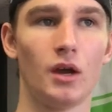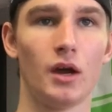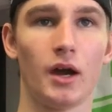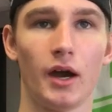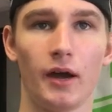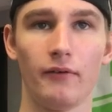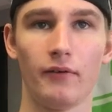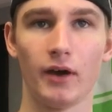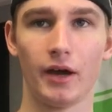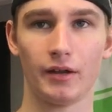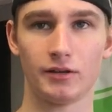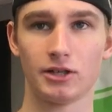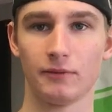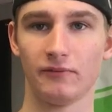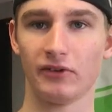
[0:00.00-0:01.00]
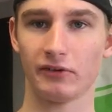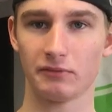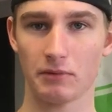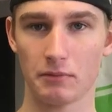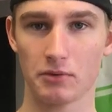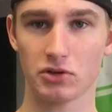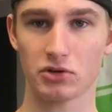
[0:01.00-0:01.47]
I have had some family
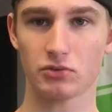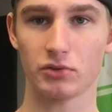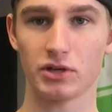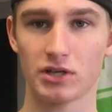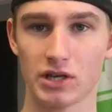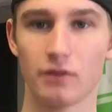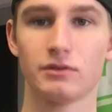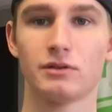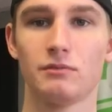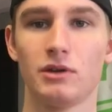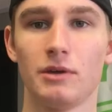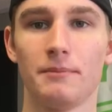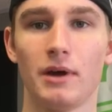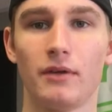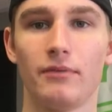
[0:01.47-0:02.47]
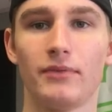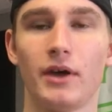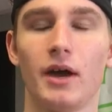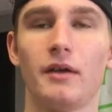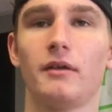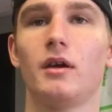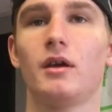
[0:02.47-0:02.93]
members reach out to me about
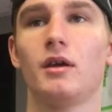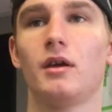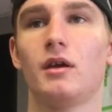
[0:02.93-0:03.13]
that